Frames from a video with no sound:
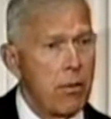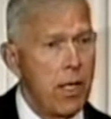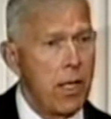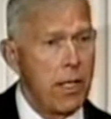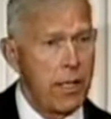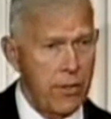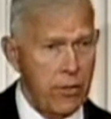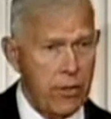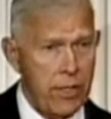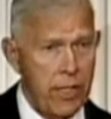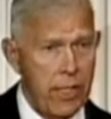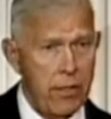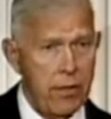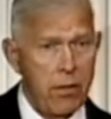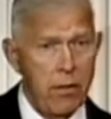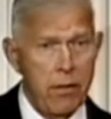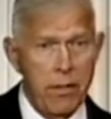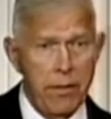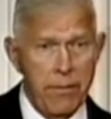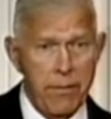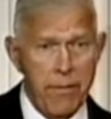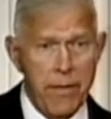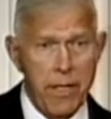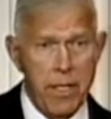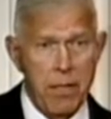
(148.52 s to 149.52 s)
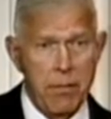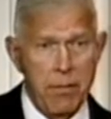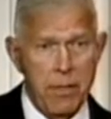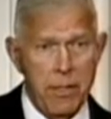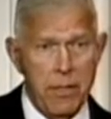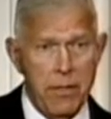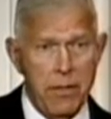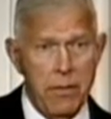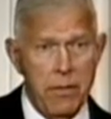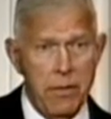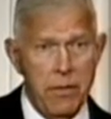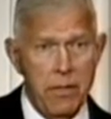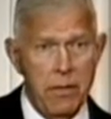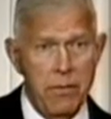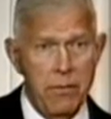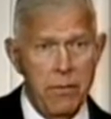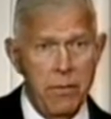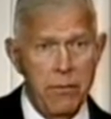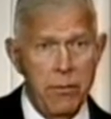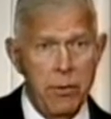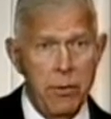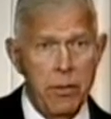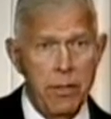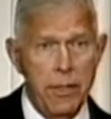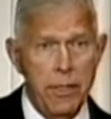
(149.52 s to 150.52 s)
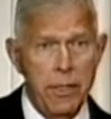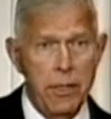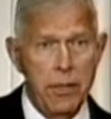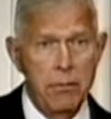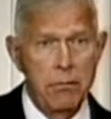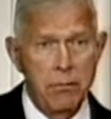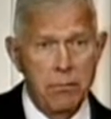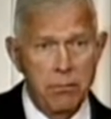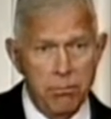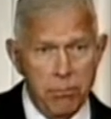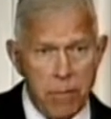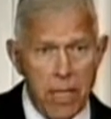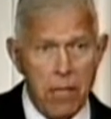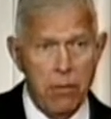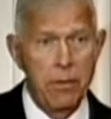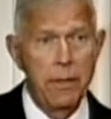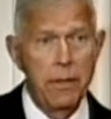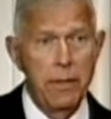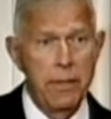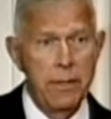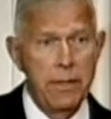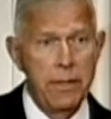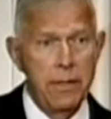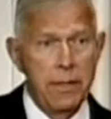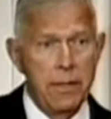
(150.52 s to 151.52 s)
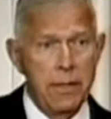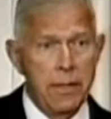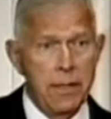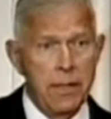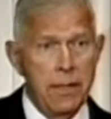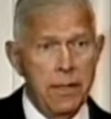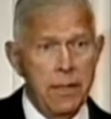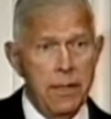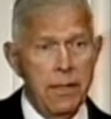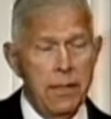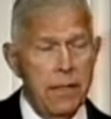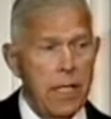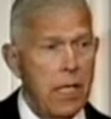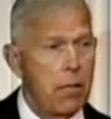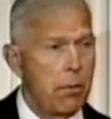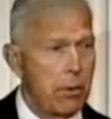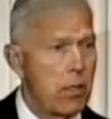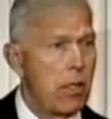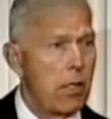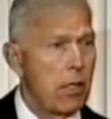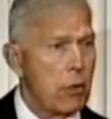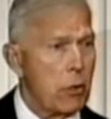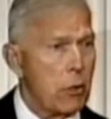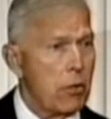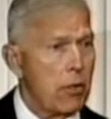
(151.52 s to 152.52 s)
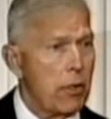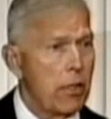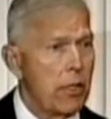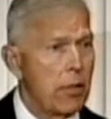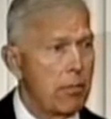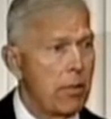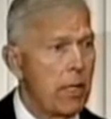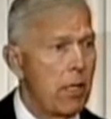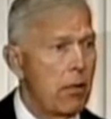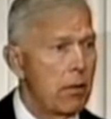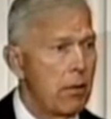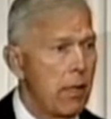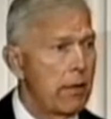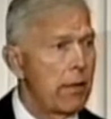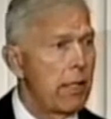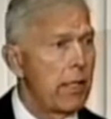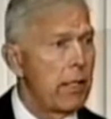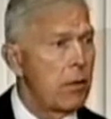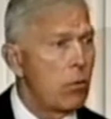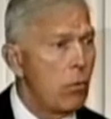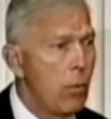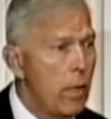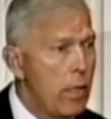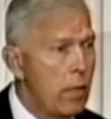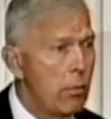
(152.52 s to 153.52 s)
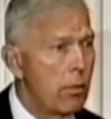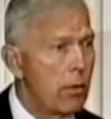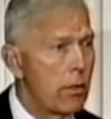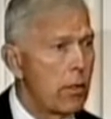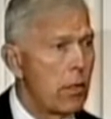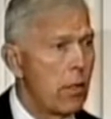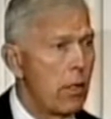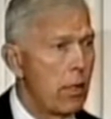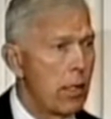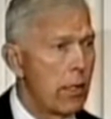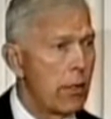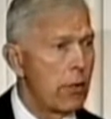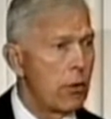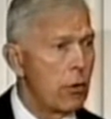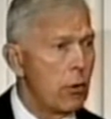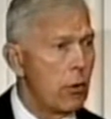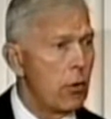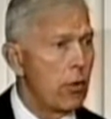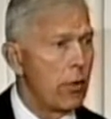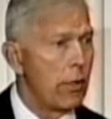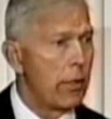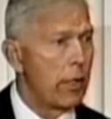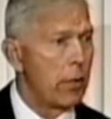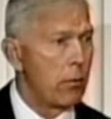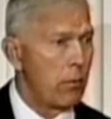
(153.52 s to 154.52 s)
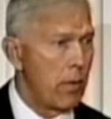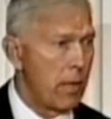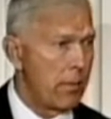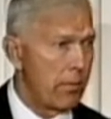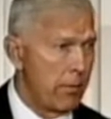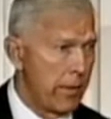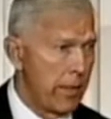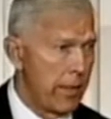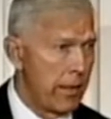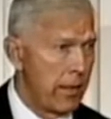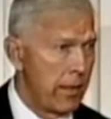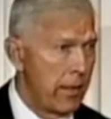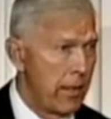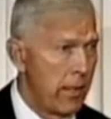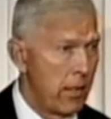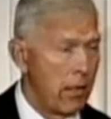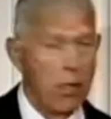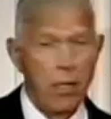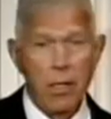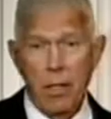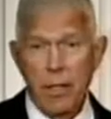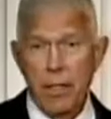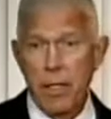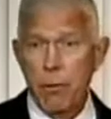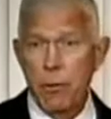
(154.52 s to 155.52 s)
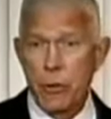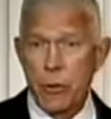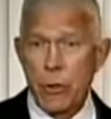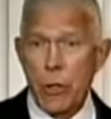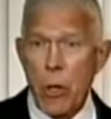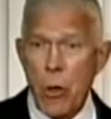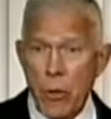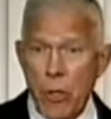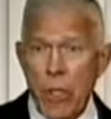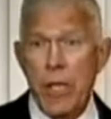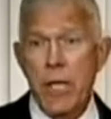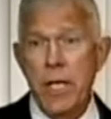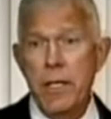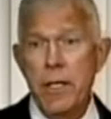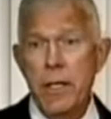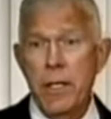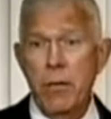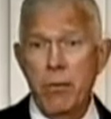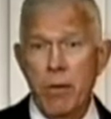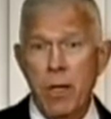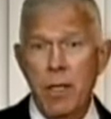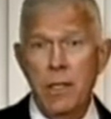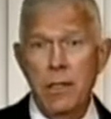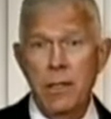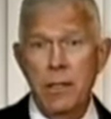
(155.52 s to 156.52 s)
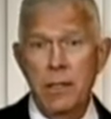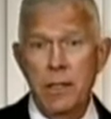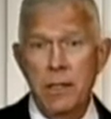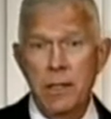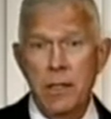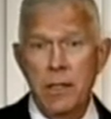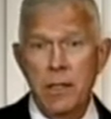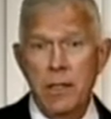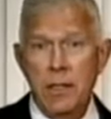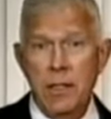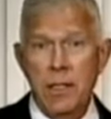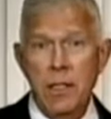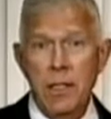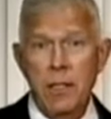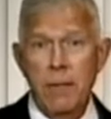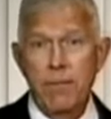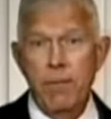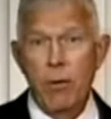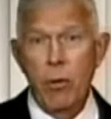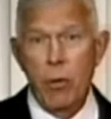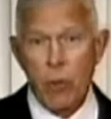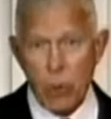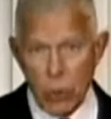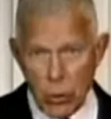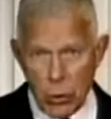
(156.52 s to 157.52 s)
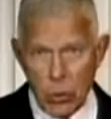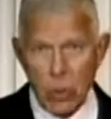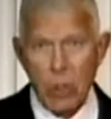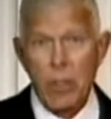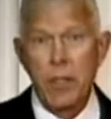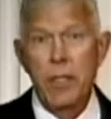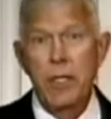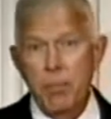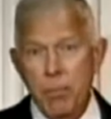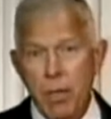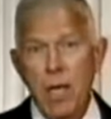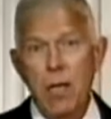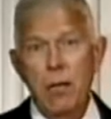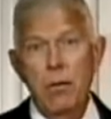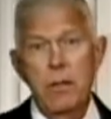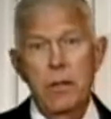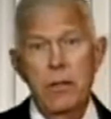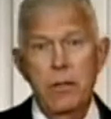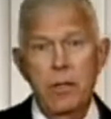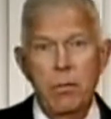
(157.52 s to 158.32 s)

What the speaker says: They would call it nuclear power. I think we would call it nuclear weaponry. Clearly, there is no need in Iran for nuclear power to provide energy.